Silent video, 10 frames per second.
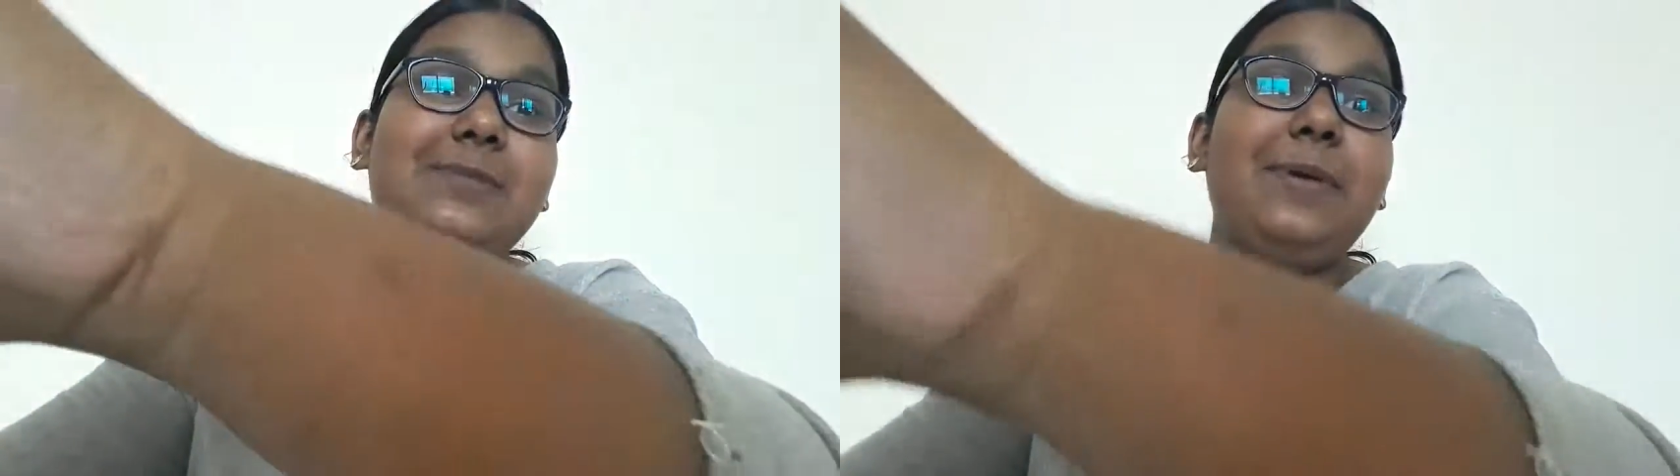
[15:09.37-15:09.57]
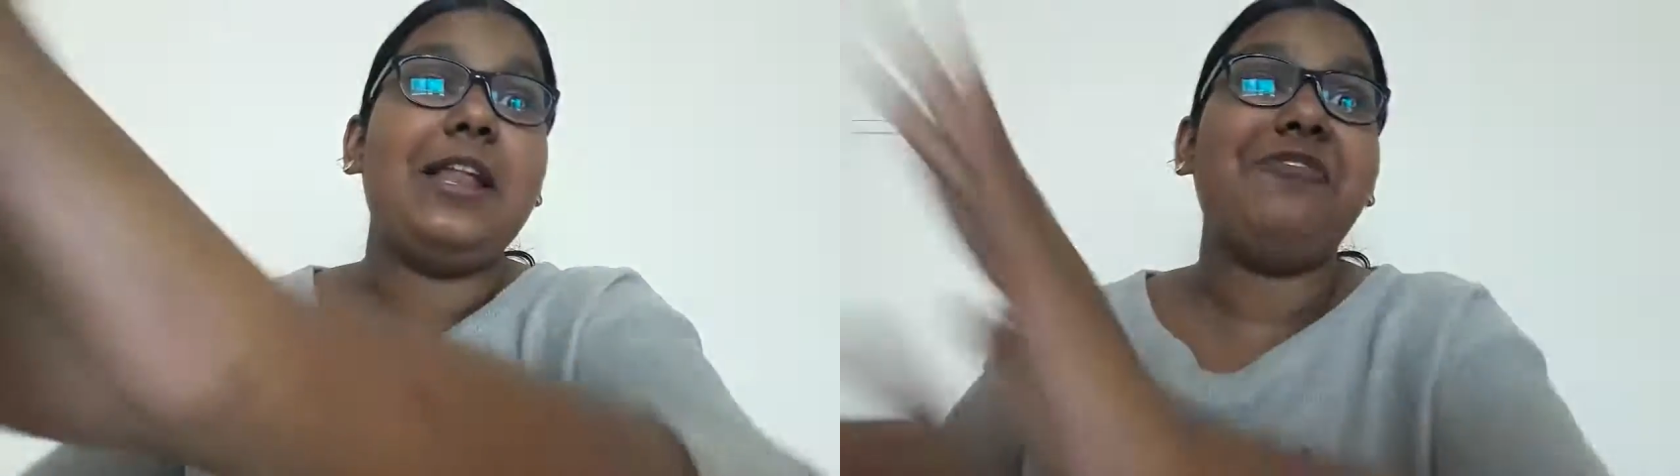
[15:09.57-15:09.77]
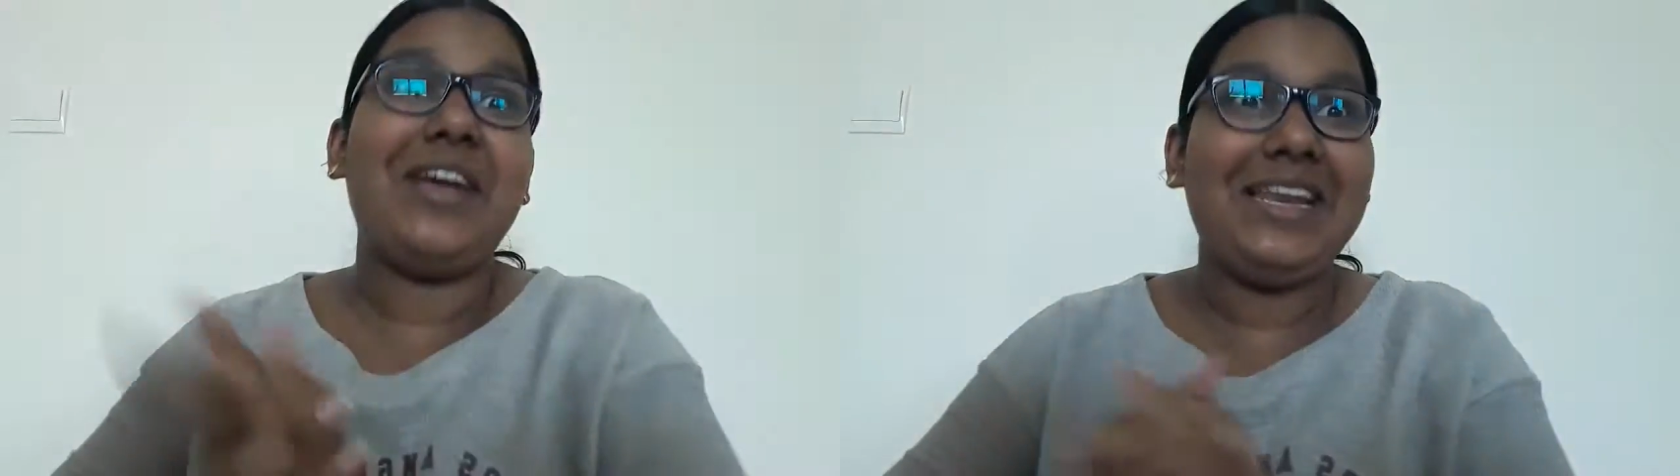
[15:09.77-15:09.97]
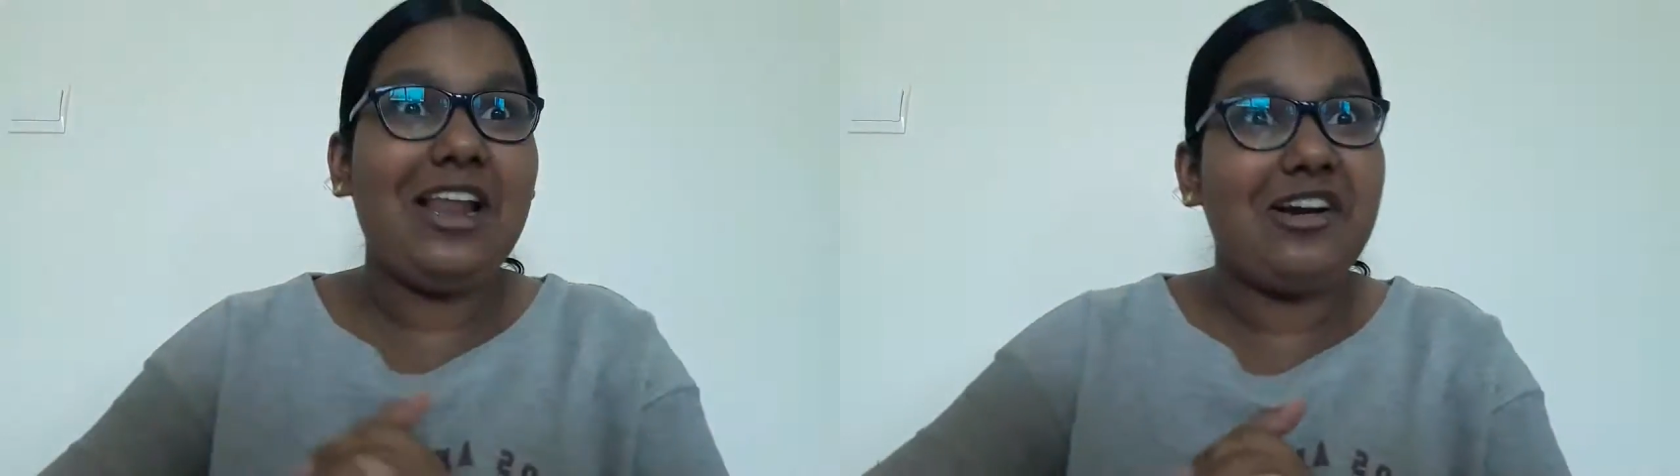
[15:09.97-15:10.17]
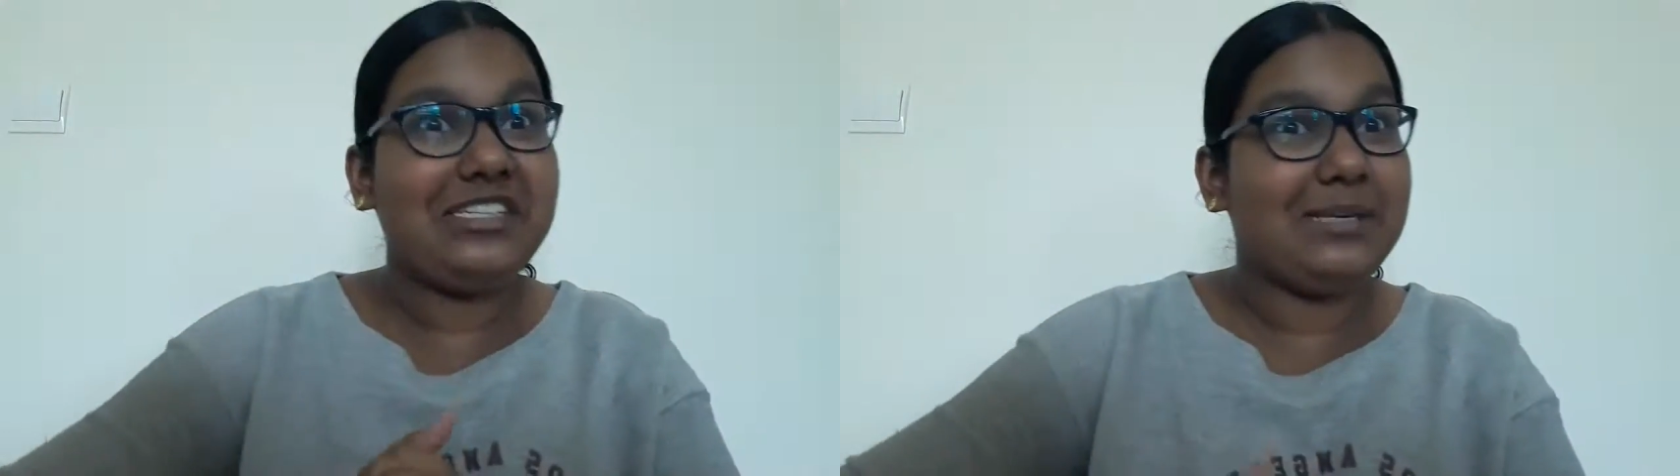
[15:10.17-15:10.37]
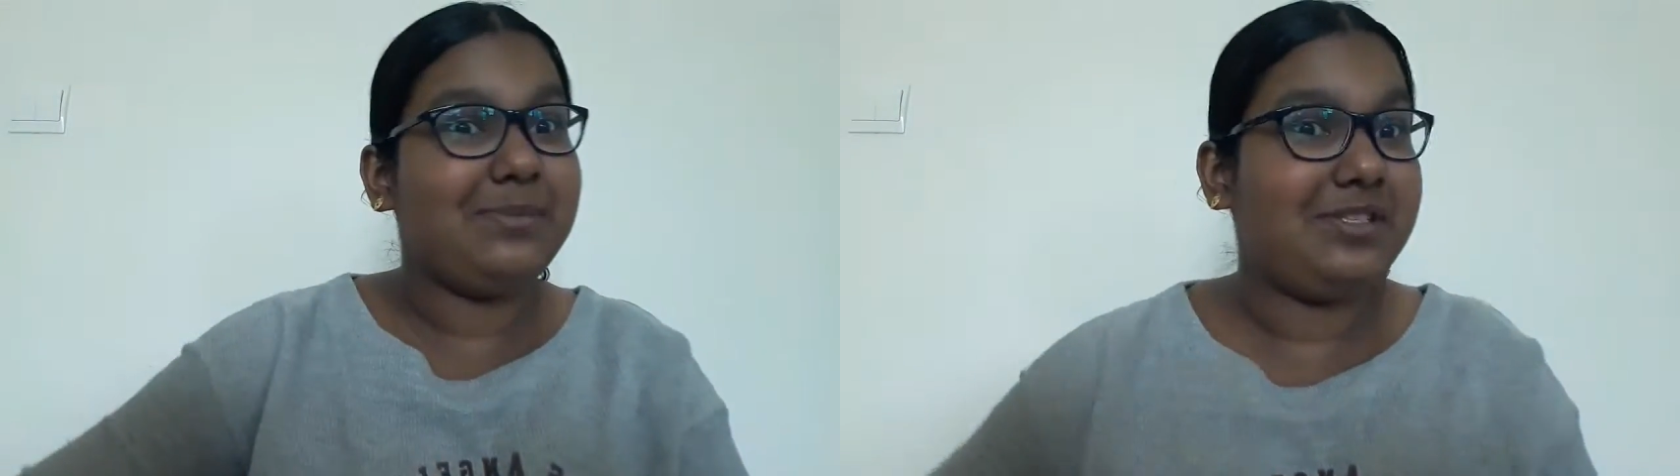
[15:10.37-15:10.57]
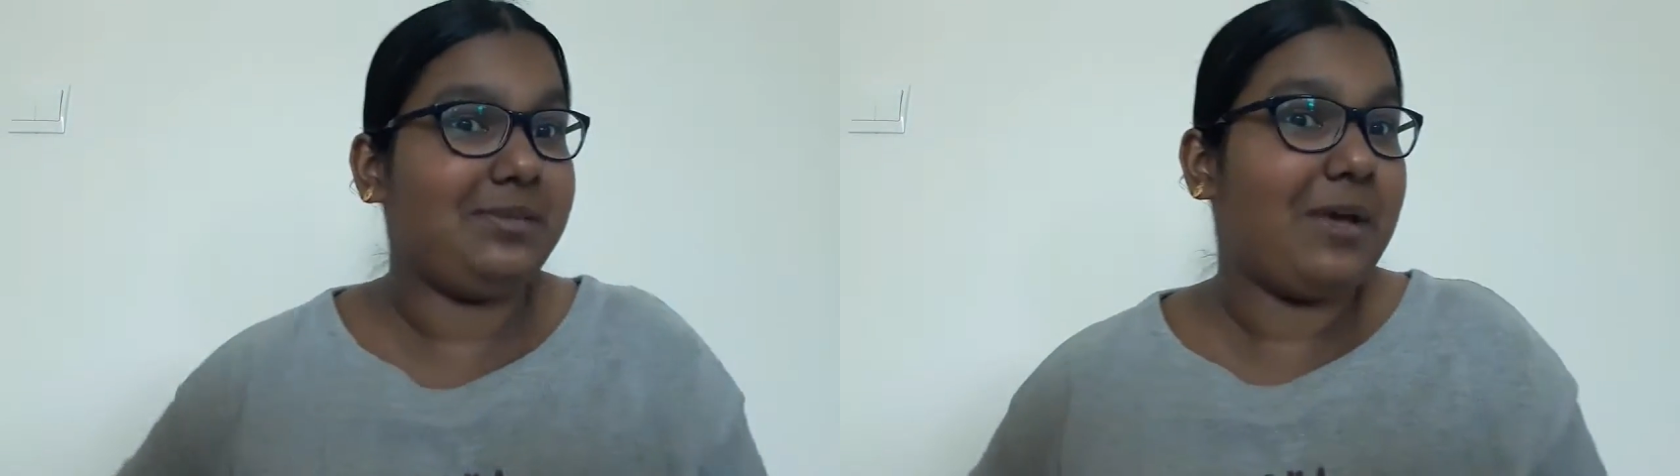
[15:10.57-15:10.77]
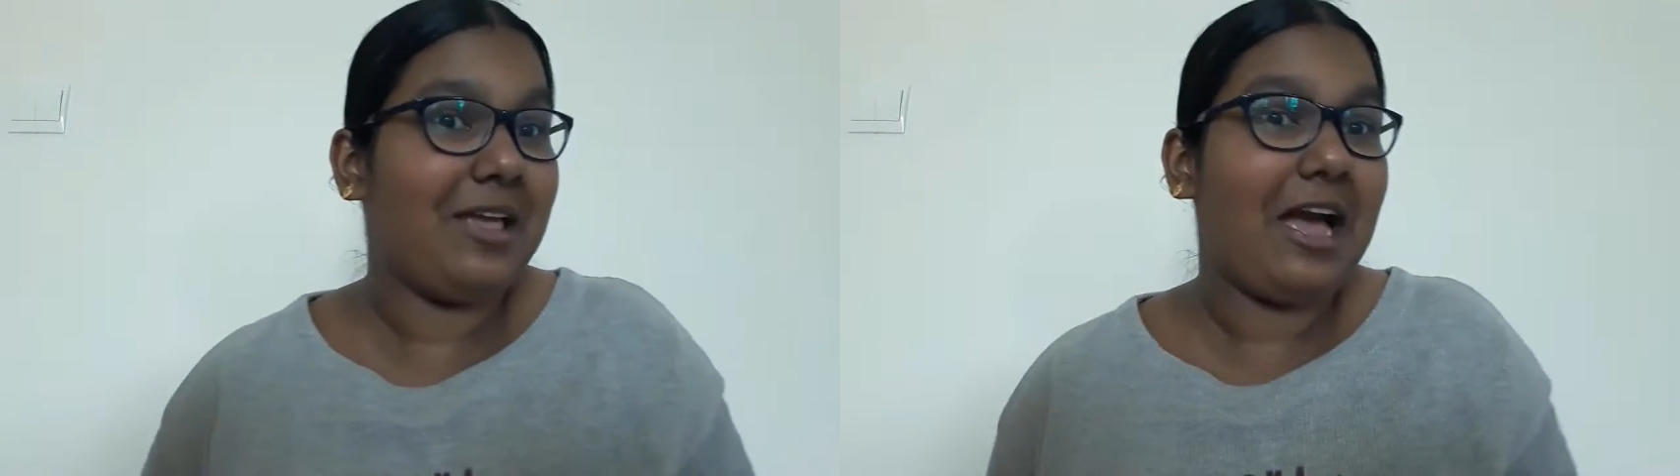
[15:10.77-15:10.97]
been a very long time since
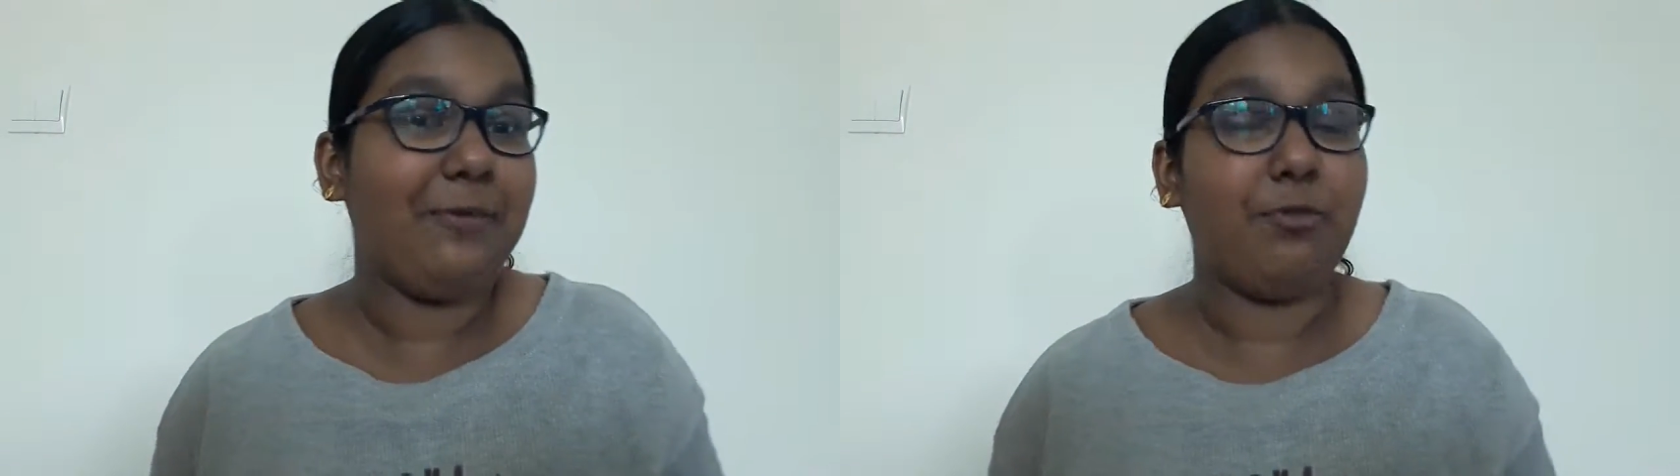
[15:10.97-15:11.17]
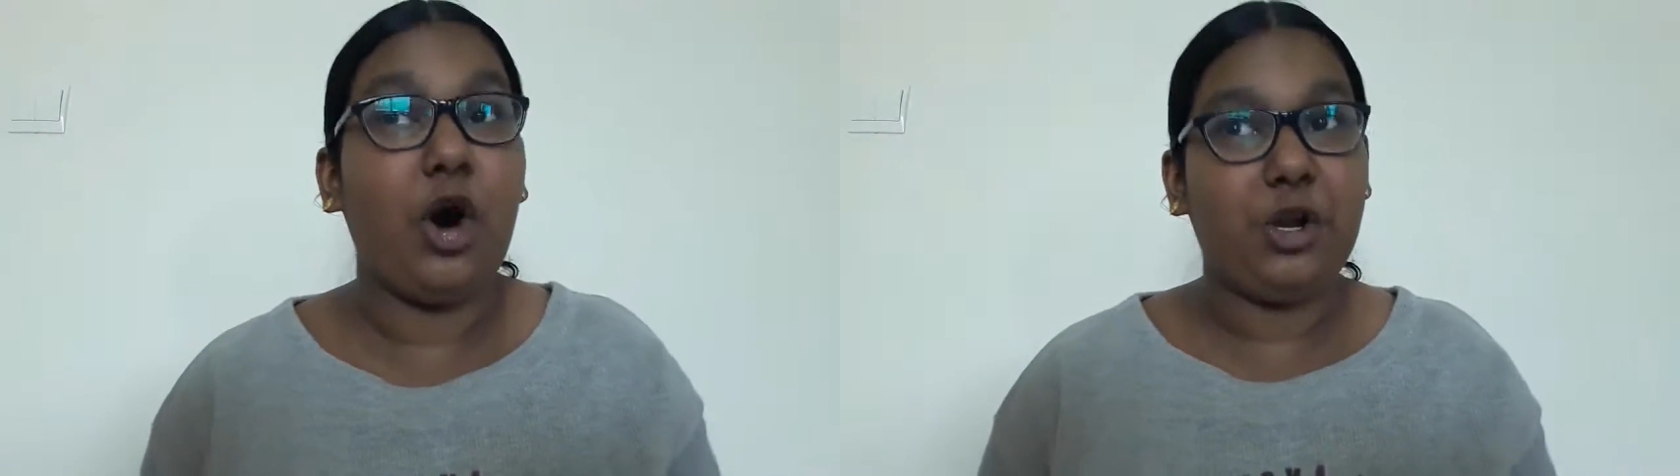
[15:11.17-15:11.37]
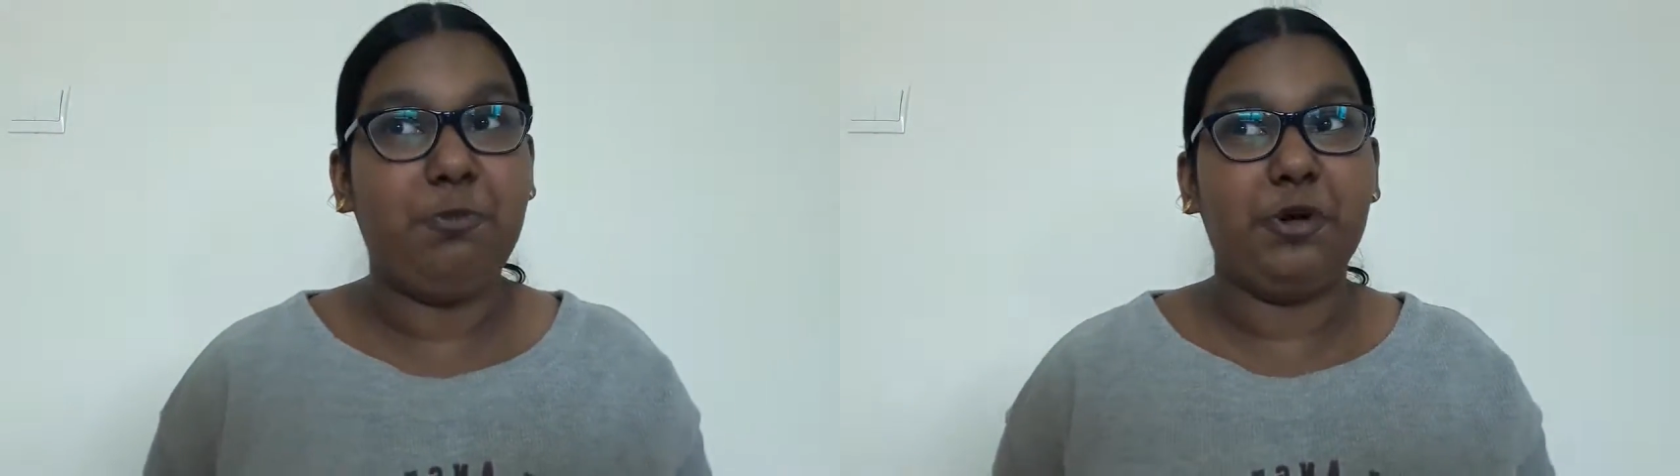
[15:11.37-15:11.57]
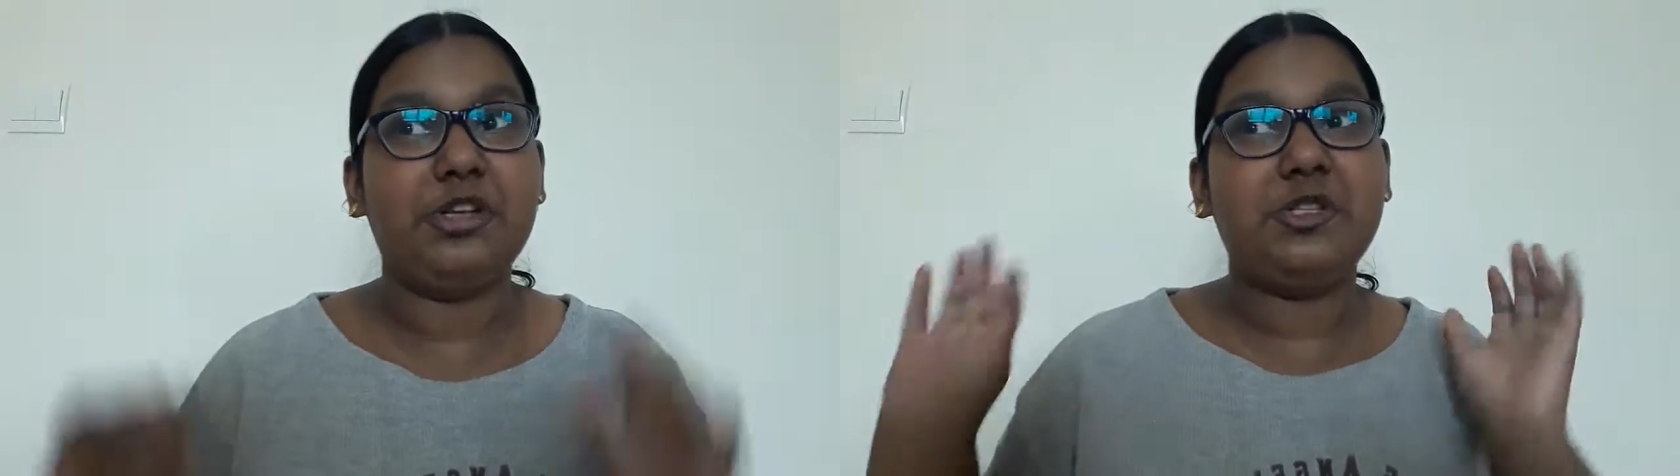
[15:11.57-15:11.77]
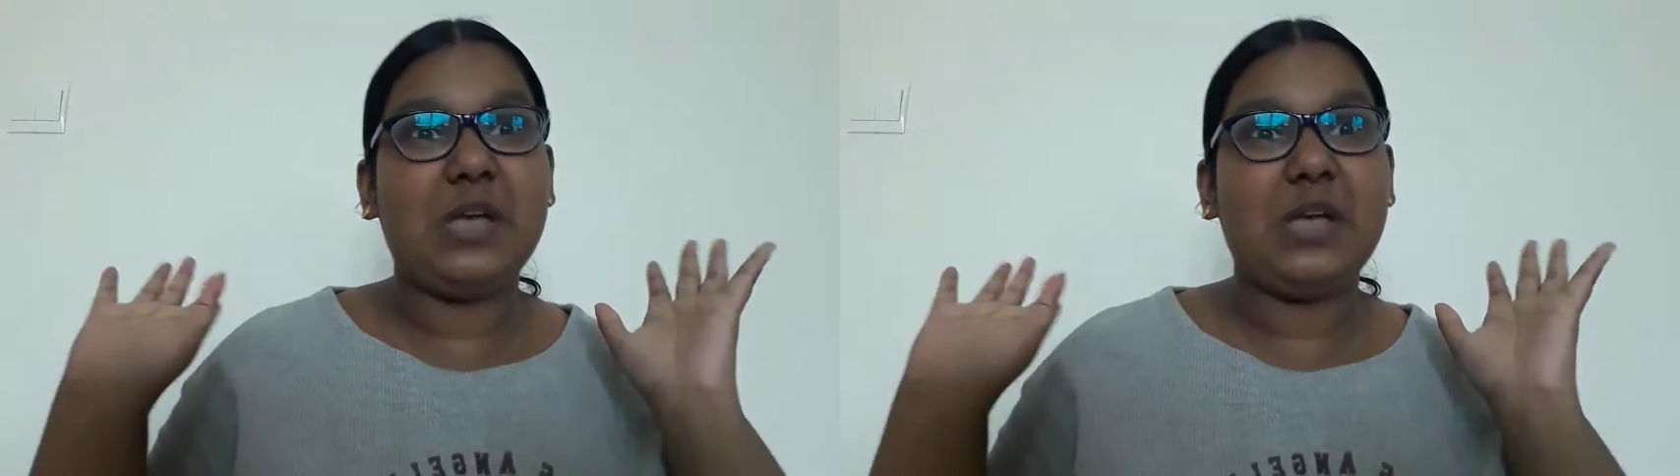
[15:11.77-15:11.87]
I bought books.